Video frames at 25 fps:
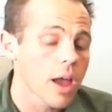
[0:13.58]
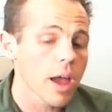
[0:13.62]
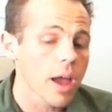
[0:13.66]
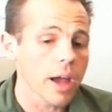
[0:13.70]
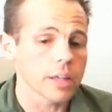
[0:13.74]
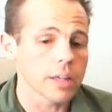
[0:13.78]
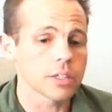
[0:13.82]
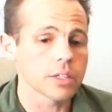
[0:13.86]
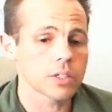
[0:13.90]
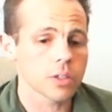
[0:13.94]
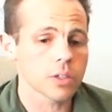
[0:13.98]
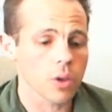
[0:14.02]

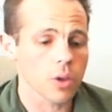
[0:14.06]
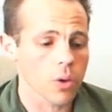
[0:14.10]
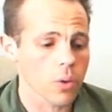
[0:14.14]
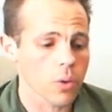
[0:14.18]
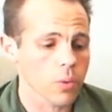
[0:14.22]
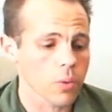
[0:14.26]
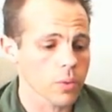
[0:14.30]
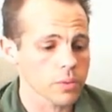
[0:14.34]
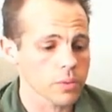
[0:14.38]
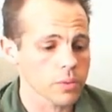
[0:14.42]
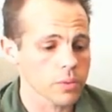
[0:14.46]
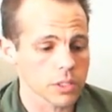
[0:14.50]
And
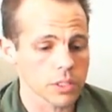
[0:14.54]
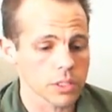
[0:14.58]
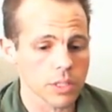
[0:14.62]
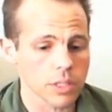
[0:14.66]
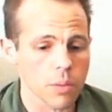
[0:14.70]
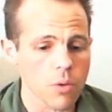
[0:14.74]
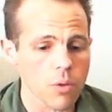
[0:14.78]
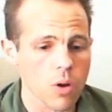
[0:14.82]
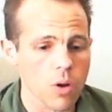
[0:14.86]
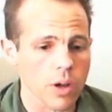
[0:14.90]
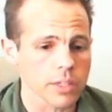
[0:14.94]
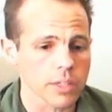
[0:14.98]
so to
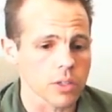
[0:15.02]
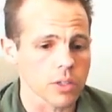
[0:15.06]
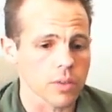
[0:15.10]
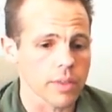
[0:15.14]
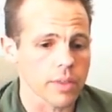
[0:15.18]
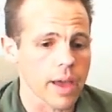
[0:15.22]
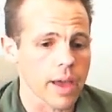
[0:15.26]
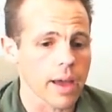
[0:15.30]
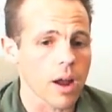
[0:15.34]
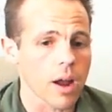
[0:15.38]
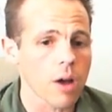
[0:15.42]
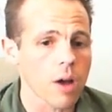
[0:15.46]
summarize
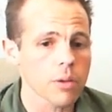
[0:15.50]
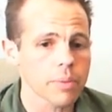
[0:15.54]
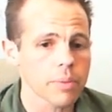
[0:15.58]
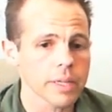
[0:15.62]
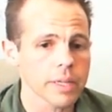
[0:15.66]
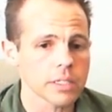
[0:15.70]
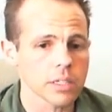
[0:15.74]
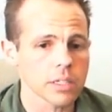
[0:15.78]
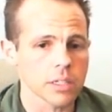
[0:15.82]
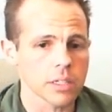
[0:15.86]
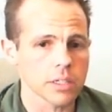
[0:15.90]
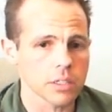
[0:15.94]
on that, I would
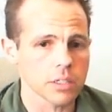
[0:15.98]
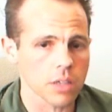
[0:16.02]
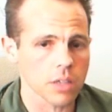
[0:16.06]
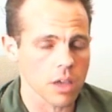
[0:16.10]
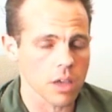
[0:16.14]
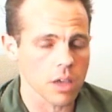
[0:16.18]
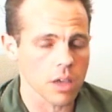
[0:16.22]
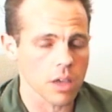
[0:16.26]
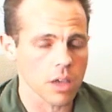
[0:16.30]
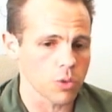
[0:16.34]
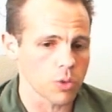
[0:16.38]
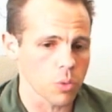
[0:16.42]
basically
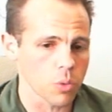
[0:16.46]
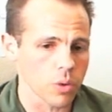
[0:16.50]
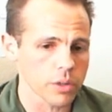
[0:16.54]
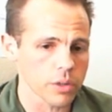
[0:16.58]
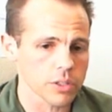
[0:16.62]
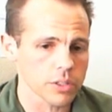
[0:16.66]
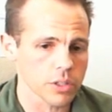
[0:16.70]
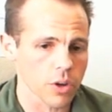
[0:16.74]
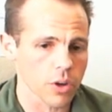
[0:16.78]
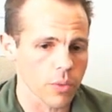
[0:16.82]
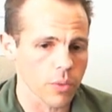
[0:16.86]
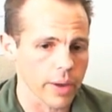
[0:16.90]
say that if you
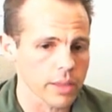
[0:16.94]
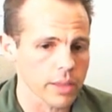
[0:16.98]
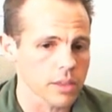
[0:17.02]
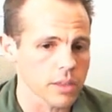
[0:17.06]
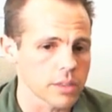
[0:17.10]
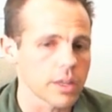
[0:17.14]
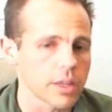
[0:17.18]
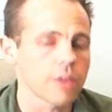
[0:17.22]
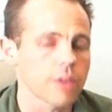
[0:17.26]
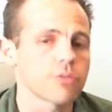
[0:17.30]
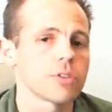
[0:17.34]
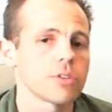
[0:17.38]
wanted to correct
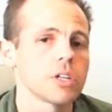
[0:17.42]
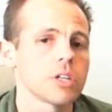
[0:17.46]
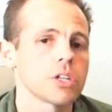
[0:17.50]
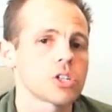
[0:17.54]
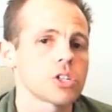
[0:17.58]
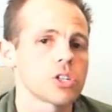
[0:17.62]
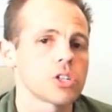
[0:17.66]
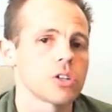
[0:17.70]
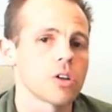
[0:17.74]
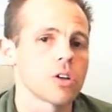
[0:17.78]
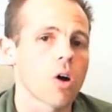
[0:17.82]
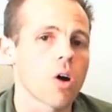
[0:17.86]
the
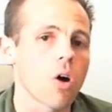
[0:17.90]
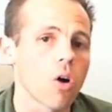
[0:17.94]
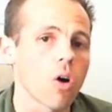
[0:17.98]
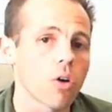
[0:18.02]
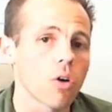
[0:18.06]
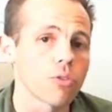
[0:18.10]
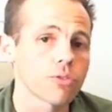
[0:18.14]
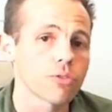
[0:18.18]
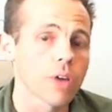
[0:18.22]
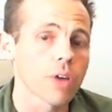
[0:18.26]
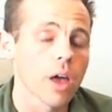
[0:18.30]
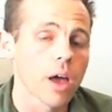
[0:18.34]
definition
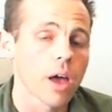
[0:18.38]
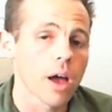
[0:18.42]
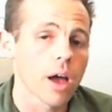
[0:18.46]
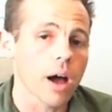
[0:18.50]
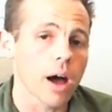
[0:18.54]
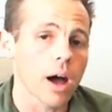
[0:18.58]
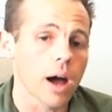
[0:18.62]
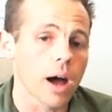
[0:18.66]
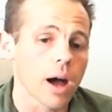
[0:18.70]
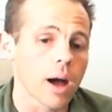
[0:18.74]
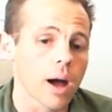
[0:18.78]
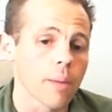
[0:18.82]
of
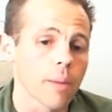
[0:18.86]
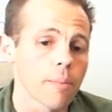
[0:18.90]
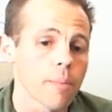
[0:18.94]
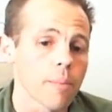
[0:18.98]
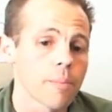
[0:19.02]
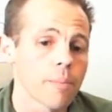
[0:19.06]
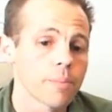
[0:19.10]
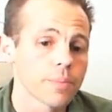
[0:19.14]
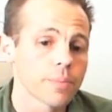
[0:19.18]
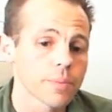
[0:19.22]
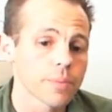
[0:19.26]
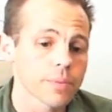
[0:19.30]

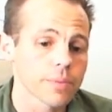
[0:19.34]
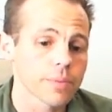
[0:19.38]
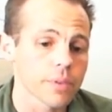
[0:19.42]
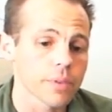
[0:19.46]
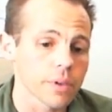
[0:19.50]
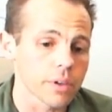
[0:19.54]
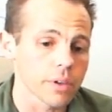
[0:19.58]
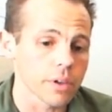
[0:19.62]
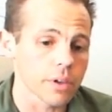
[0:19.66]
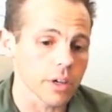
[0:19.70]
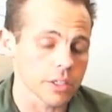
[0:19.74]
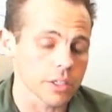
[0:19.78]
um,
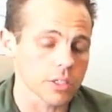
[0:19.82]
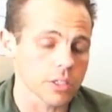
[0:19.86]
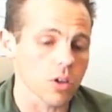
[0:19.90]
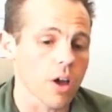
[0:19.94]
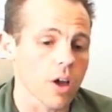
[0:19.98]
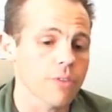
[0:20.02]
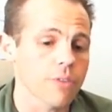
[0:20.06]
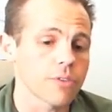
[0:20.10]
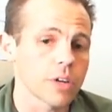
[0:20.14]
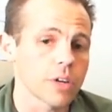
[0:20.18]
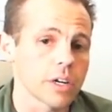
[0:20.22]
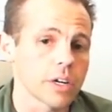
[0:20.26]
a
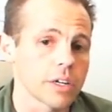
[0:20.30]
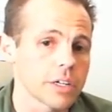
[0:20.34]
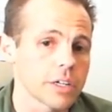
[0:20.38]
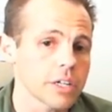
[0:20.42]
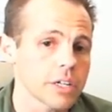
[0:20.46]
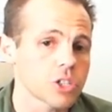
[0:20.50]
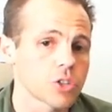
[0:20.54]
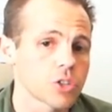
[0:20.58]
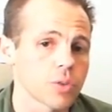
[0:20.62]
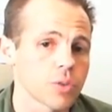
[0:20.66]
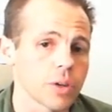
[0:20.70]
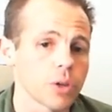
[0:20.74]
siphon in a
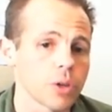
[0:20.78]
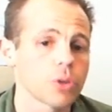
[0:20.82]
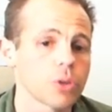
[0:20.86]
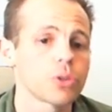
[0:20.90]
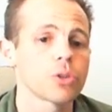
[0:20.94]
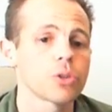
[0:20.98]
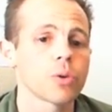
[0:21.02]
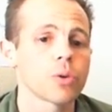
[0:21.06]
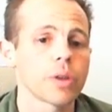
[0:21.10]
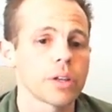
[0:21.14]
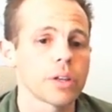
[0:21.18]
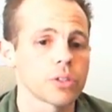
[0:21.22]
dictionary, you
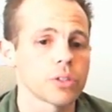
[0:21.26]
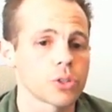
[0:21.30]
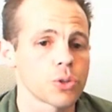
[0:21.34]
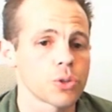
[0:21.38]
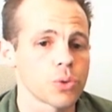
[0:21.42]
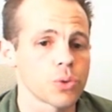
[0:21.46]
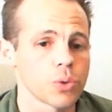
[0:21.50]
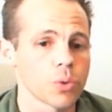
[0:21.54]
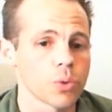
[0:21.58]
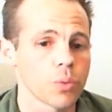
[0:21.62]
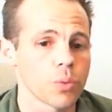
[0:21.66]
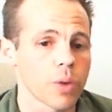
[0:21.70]
could do it in
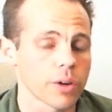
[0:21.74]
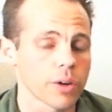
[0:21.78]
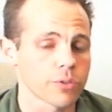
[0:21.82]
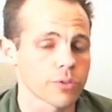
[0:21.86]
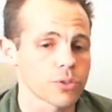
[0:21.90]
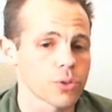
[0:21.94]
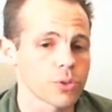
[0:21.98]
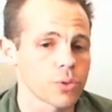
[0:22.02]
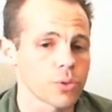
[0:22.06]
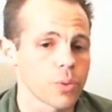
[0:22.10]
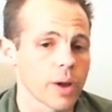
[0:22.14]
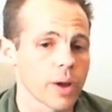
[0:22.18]
two one
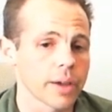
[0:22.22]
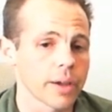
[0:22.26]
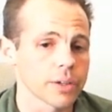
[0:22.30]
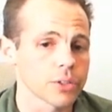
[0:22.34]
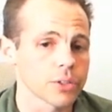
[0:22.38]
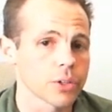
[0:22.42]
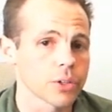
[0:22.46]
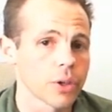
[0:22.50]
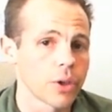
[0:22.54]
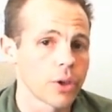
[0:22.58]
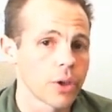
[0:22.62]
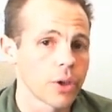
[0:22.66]
of two
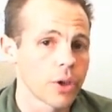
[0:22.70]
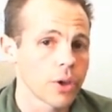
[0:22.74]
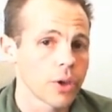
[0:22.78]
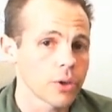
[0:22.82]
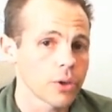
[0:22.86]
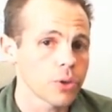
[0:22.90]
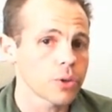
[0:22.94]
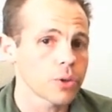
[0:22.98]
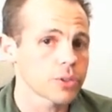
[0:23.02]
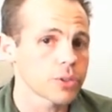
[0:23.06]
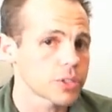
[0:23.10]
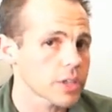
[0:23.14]
ways.
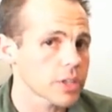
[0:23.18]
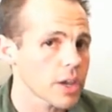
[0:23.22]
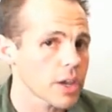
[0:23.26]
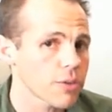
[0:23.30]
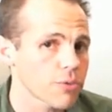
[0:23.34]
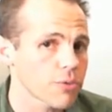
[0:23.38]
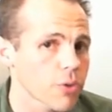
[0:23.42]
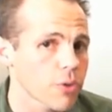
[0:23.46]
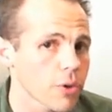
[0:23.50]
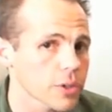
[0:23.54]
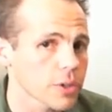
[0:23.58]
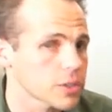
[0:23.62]
You could
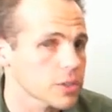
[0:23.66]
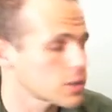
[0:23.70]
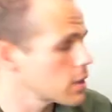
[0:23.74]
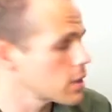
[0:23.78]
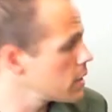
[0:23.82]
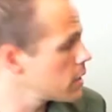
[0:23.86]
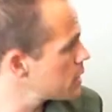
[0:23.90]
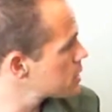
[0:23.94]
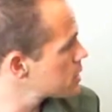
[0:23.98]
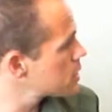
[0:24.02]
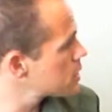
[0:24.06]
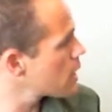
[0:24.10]
say first
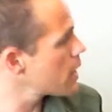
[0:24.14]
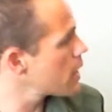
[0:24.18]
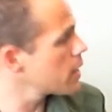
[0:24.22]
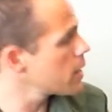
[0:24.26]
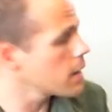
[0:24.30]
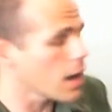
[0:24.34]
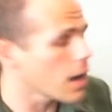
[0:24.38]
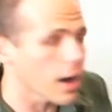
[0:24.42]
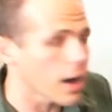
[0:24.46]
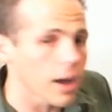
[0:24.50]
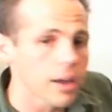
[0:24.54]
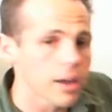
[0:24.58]
that it's
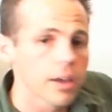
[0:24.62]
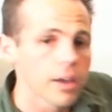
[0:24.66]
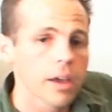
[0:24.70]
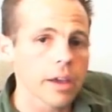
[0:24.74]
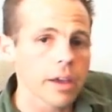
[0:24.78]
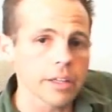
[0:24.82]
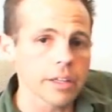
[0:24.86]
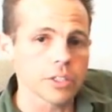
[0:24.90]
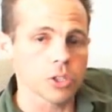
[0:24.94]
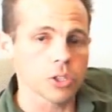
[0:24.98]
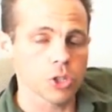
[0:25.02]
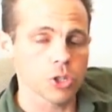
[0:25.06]
a uh,
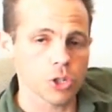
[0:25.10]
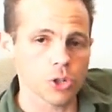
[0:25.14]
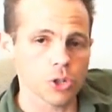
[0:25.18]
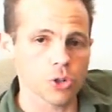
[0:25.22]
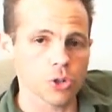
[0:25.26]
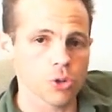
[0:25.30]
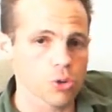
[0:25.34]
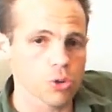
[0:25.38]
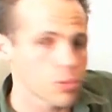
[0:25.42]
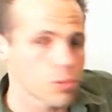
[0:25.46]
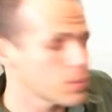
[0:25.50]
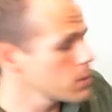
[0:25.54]
it's a
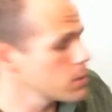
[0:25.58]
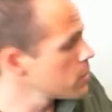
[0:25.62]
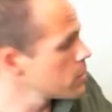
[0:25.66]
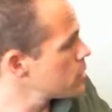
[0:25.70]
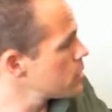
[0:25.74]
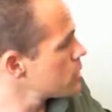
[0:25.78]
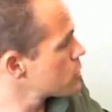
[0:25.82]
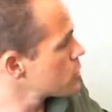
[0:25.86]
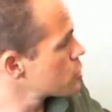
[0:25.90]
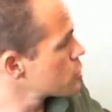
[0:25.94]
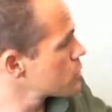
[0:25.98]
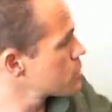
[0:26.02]
tube
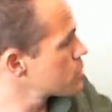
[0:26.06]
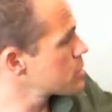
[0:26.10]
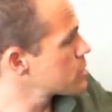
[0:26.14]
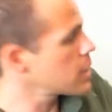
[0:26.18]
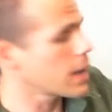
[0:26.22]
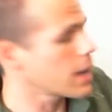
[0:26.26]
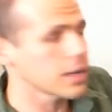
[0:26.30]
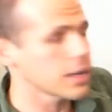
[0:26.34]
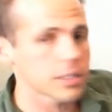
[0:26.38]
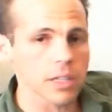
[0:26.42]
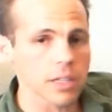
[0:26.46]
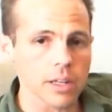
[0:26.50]
that
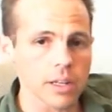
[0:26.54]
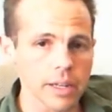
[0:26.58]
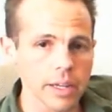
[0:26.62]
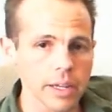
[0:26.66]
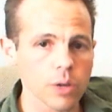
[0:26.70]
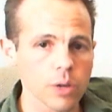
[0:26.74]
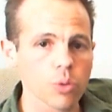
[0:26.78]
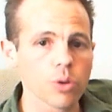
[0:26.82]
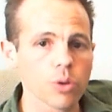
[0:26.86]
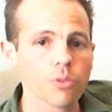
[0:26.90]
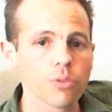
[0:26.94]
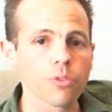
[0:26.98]
takes a
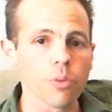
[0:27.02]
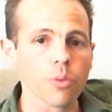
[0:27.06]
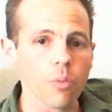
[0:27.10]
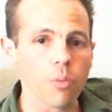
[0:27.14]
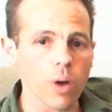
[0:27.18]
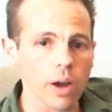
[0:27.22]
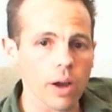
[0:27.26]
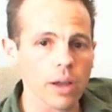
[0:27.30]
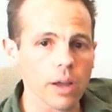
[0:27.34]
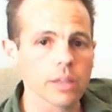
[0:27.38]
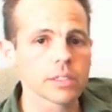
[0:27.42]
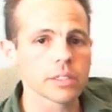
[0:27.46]
liquid from
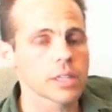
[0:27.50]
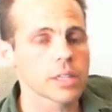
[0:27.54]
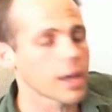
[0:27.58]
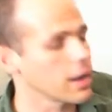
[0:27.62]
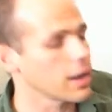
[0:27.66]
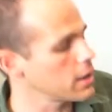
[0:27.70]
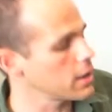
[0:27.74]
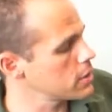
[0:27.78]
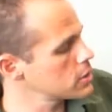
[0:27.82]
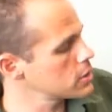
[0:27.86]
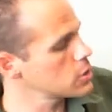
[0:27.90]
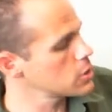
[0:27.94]
one
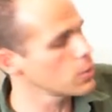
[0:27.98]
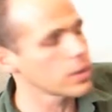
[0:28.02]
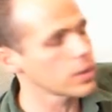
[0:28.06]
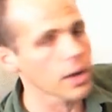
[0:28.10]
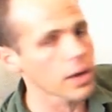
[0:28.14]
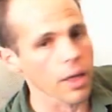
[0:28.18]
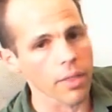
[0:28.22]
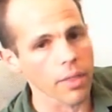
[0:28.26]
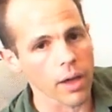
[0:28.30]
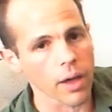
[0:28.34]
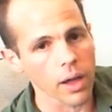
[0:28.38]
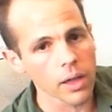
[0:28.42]
container to
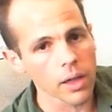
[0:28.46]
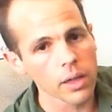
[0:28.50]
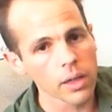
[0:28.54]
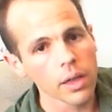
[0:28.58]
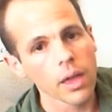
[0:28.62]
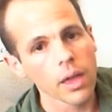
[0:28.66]
another